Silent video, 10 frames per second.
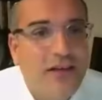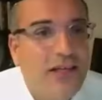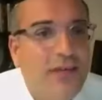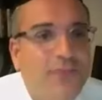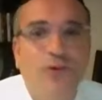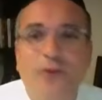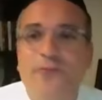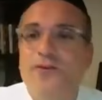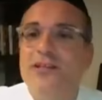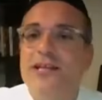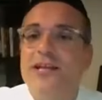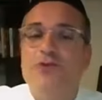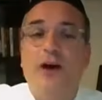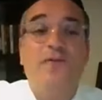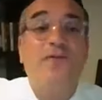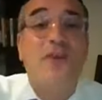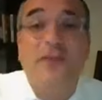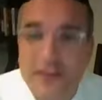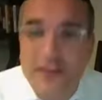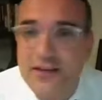if you feel that you are
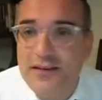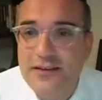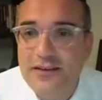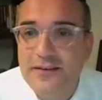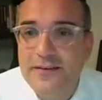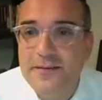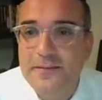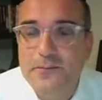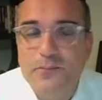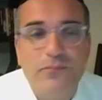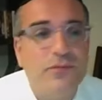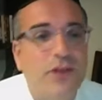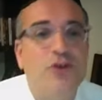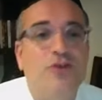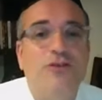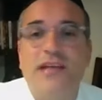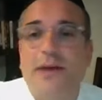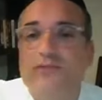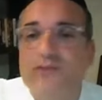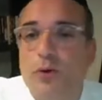filthy, then you could say, I'm
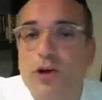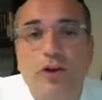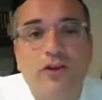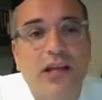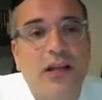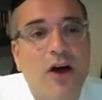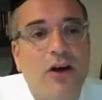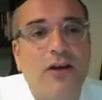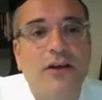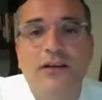sorry all day long.